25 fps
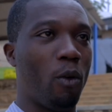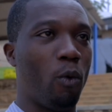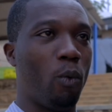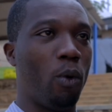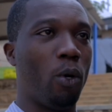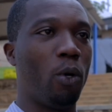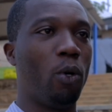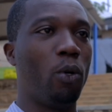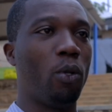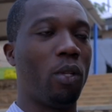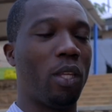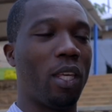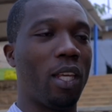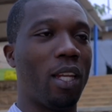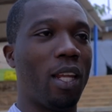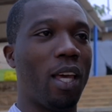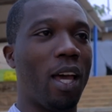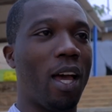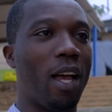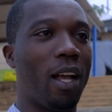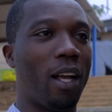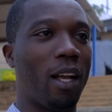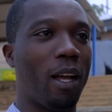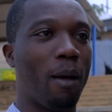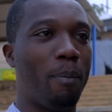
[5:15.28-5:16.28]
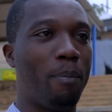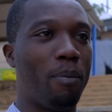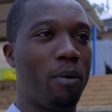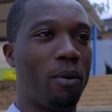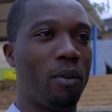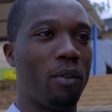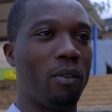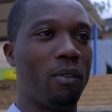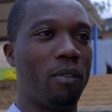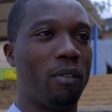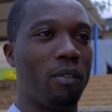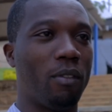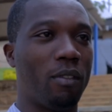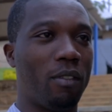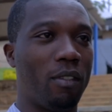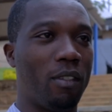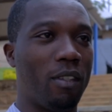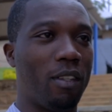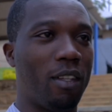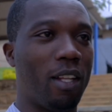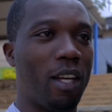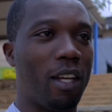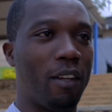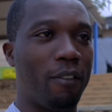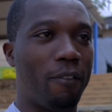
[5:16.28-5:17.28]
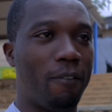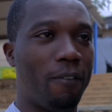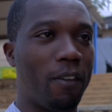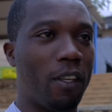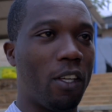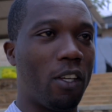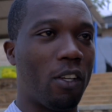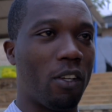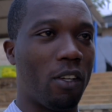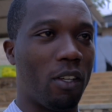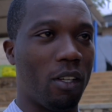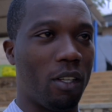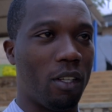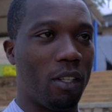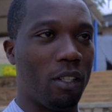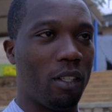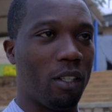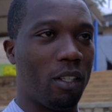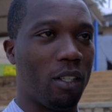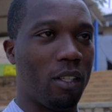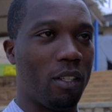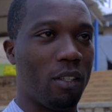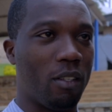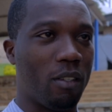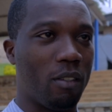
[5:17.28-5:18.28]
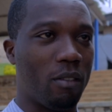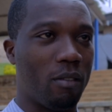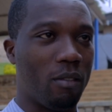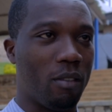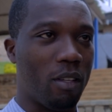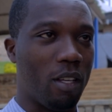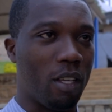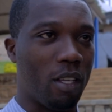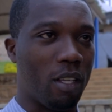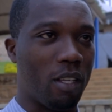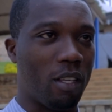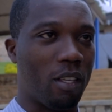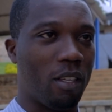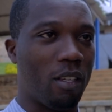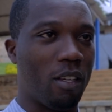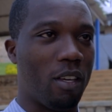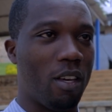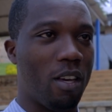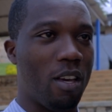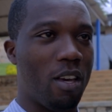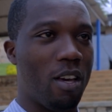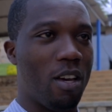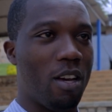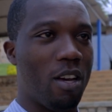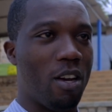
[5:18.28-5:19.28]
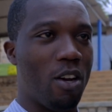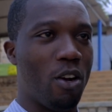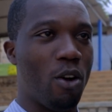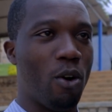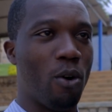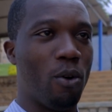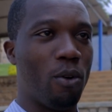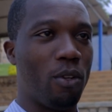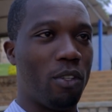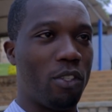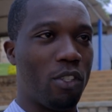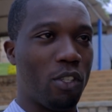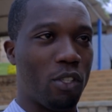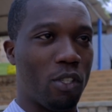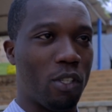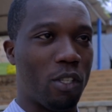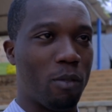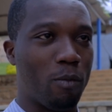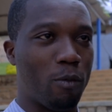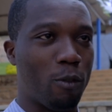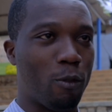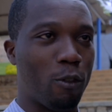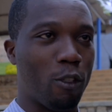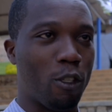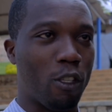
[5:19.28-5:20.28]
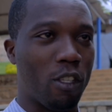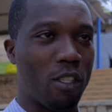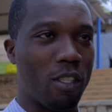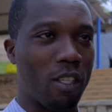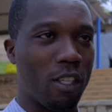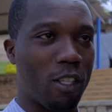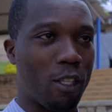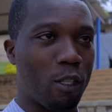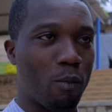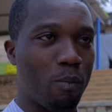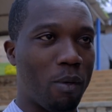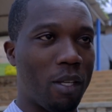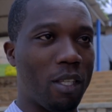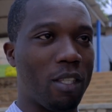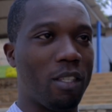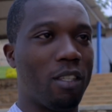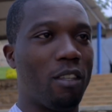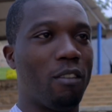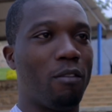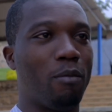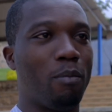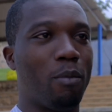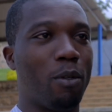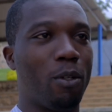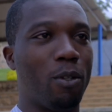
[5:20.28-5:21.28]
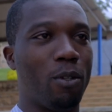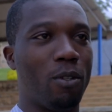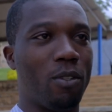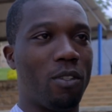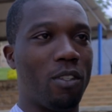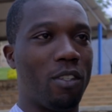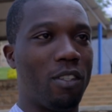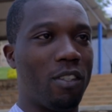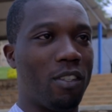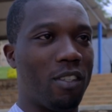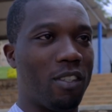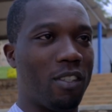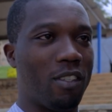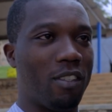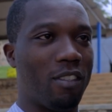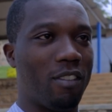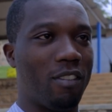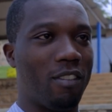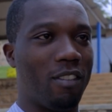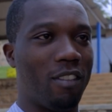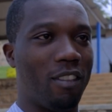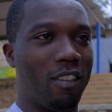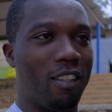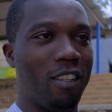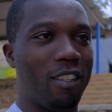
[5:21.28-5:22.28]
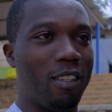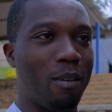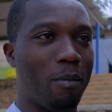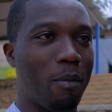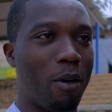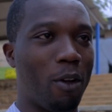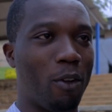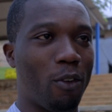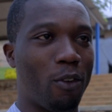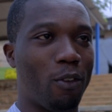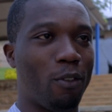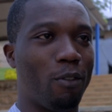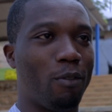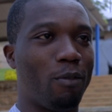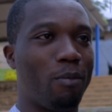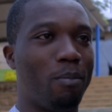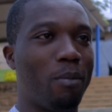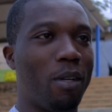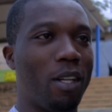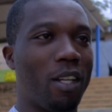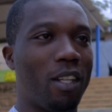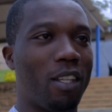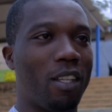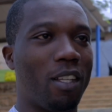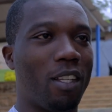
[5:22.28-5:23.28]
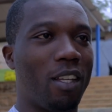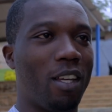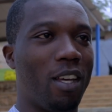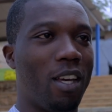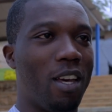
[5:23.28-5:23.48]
we all get hung up on that figure. Uh, like oh, it's, it's expensive because it's this amount of money.